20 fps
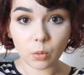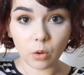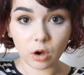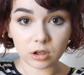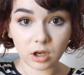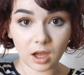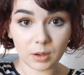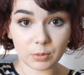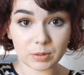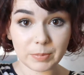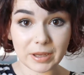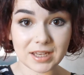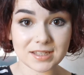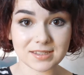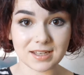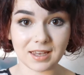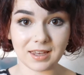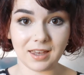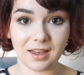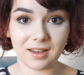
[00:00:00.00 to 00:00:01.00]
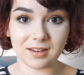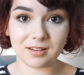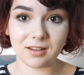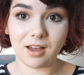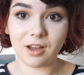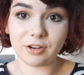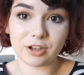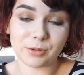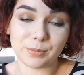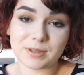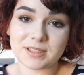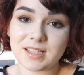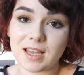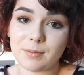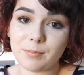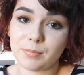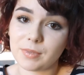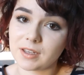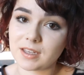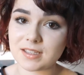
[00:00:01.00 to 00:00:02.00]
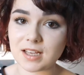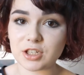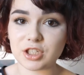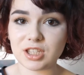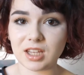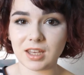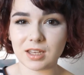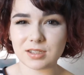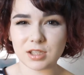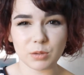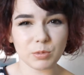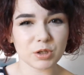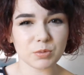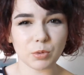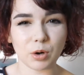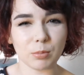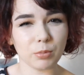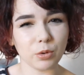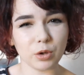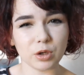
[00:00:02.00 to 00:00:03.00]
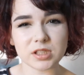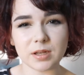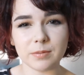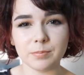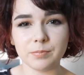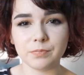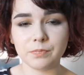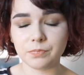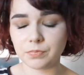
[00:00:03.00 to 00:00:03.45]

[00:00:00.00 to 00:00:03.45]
one, I would pick skincare 100%, because I just think it's so much more important.